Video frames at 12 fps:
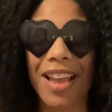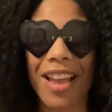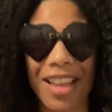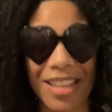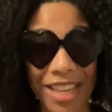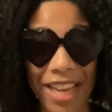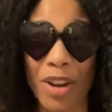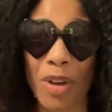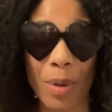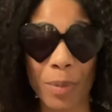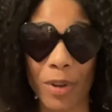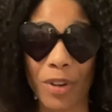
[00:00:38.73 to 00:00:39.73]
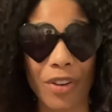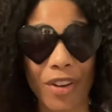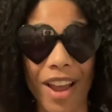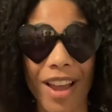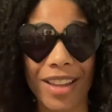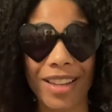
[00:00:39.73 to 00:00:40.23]
Because I know I'm going to
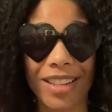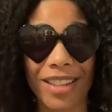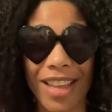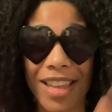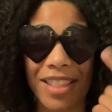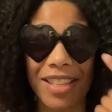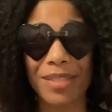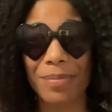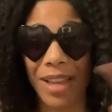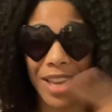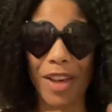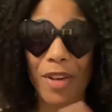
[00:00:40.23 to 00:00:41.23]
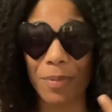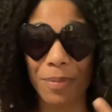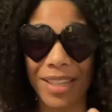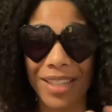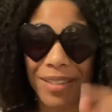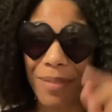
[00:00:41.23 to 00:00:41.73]
cry. And this may help
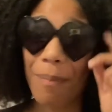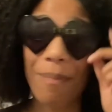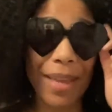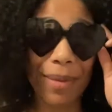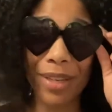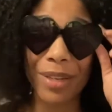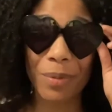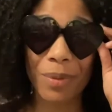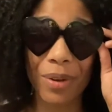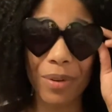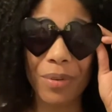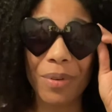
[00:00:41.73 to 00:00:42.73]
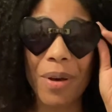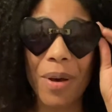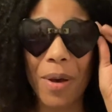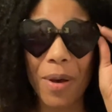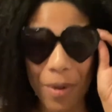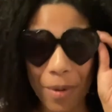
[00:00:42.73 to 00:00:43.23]
me. Maybe it won't.
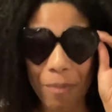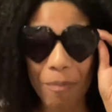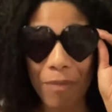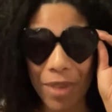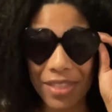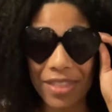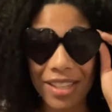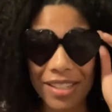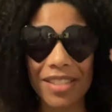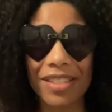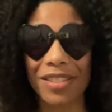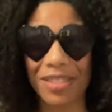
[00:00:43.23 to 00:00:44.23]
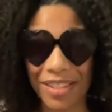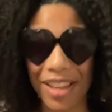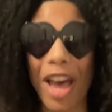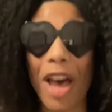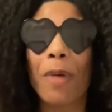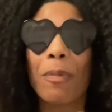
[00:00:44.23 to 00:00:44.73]
But this is
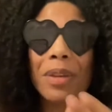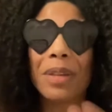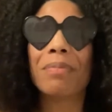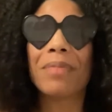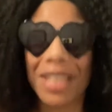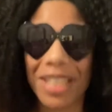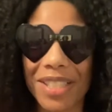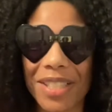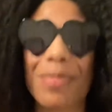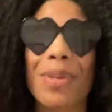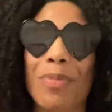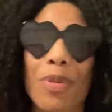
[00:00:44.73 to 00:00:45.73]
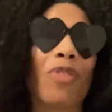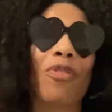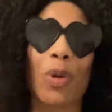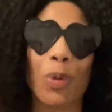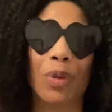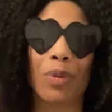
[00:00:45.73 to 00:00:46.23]
helping me to be more
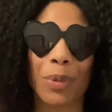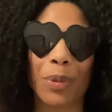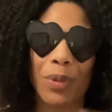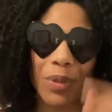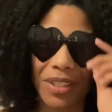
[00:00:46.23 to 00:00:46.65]
vulnerable.